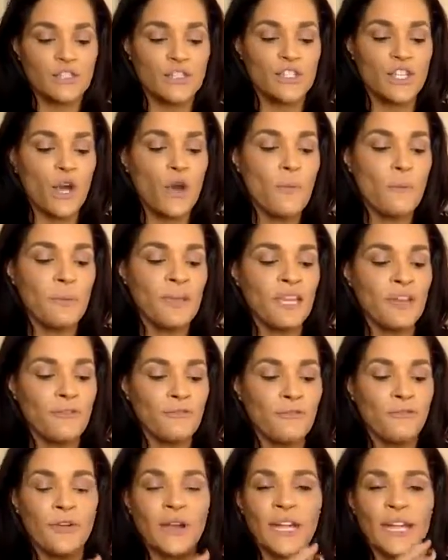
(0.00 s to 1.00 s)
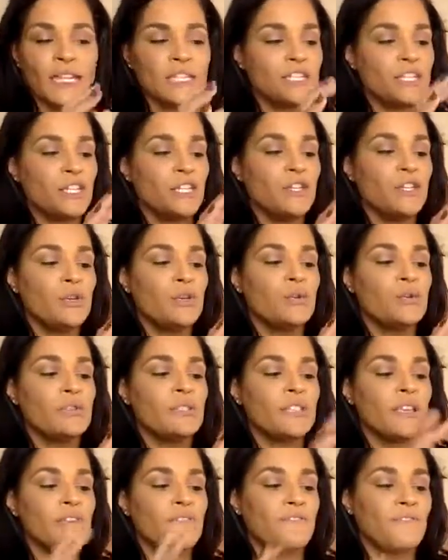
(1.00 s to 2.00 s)
Don't be afraid to
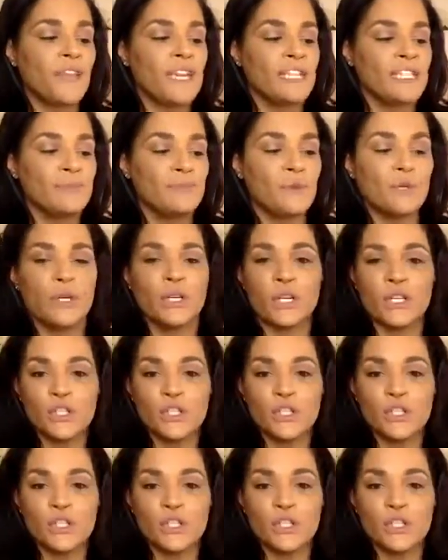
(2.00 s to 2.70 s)
use Facebook